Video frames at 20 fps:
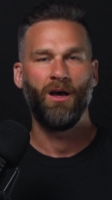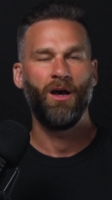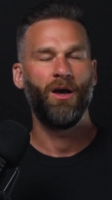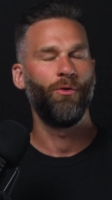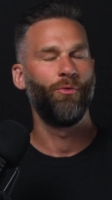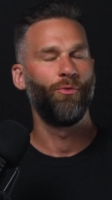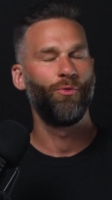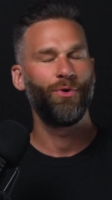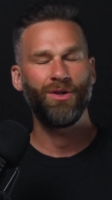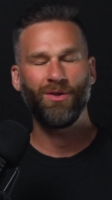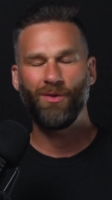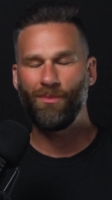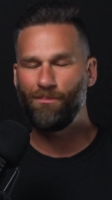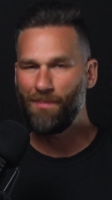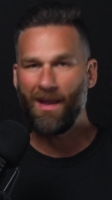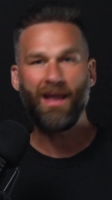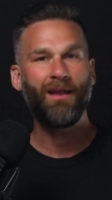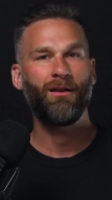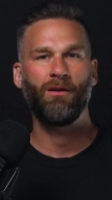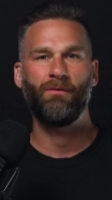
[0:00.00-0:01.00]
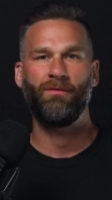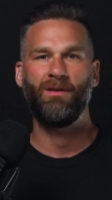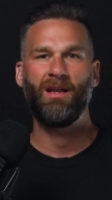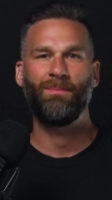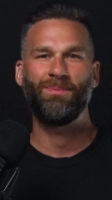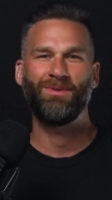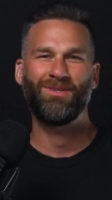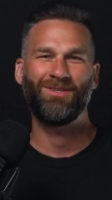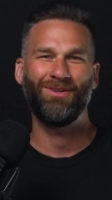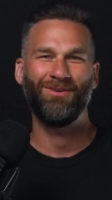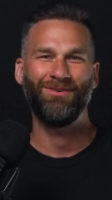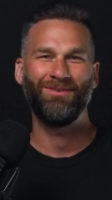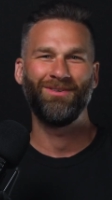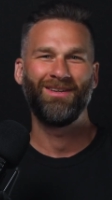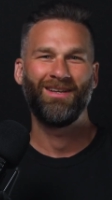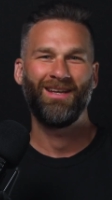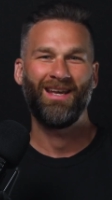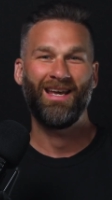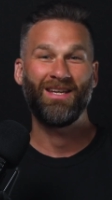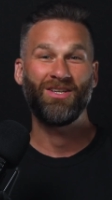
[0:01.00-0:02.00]
a real banger of an episode,
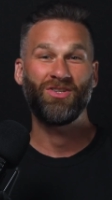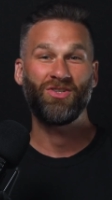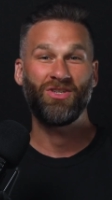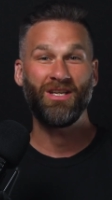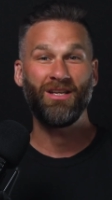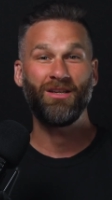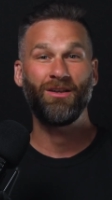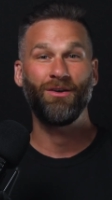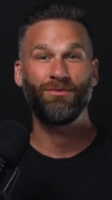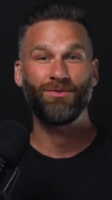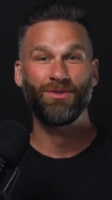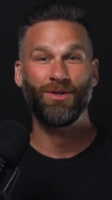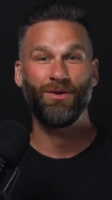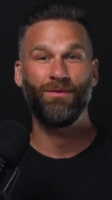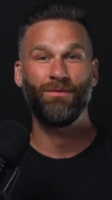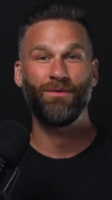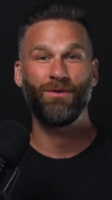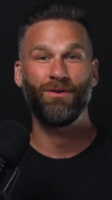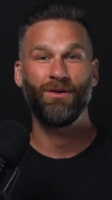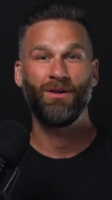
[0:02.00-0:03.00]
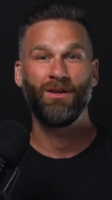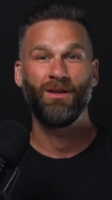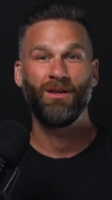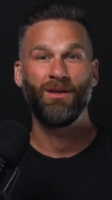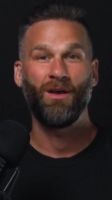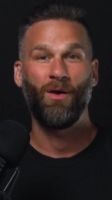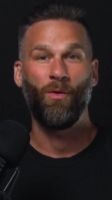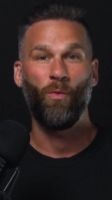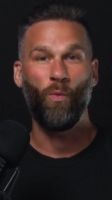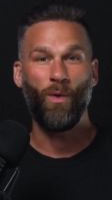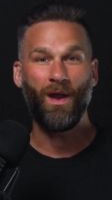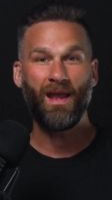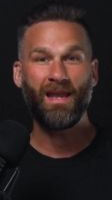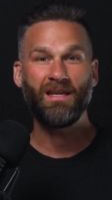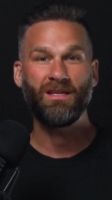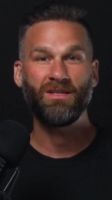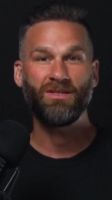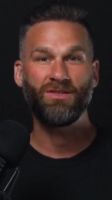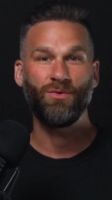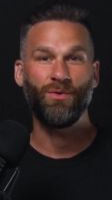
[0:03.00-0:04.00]
as she goes over
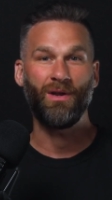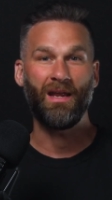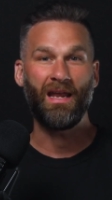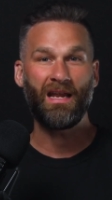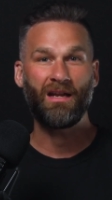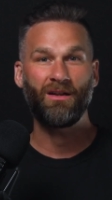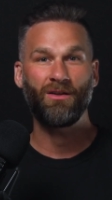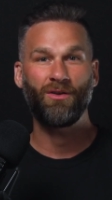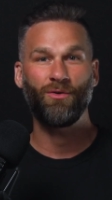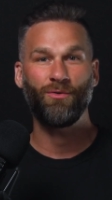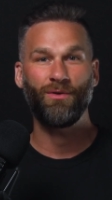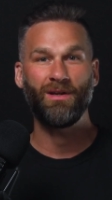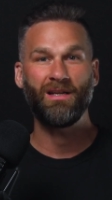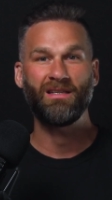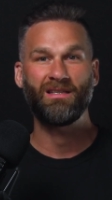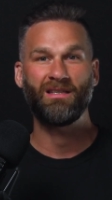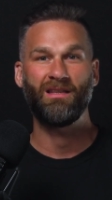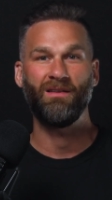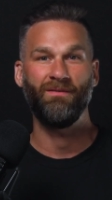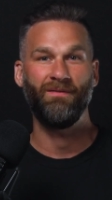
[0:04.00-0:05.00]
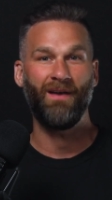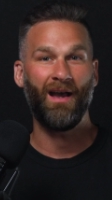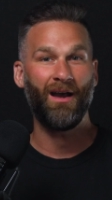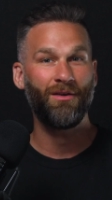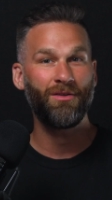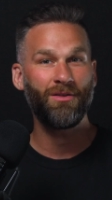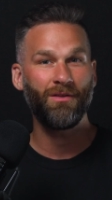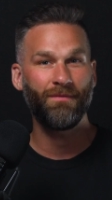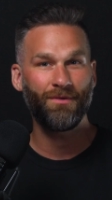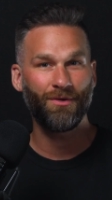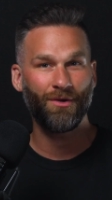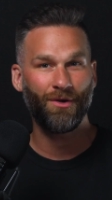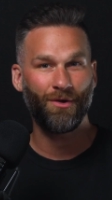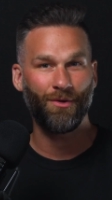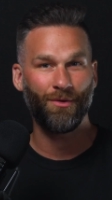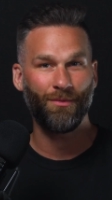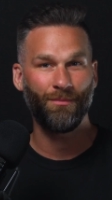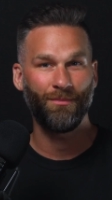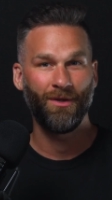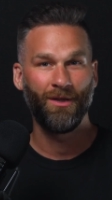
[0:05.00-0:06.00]
ways to increase the value of your
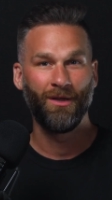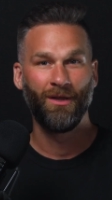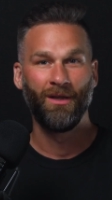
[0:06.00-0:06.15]
home.